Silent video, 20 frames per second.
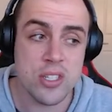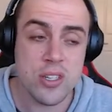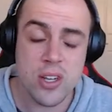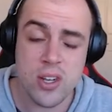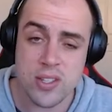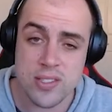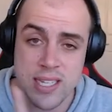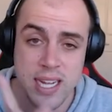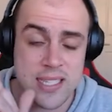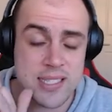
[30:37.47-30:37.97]

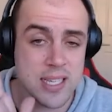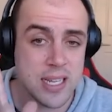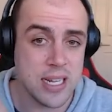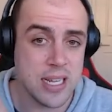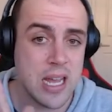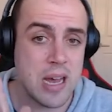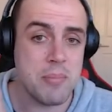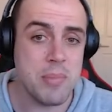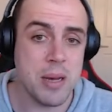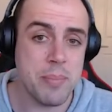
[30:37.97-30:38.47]
because that's going
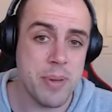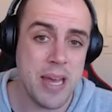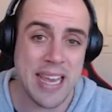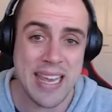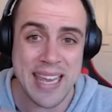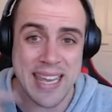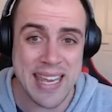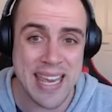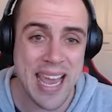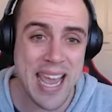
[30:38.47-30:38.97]
to come up
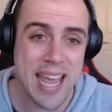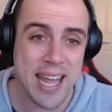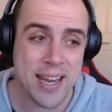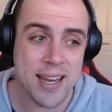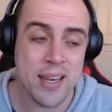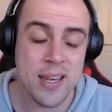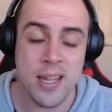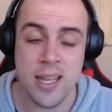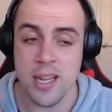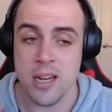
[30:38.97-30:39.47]

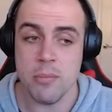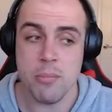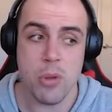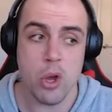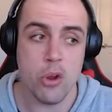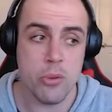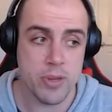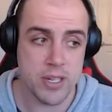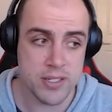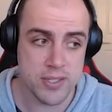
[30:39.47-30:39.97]
again in a
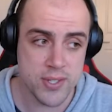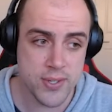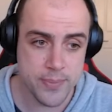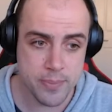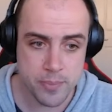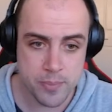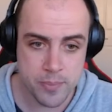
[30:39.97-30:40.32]
moment.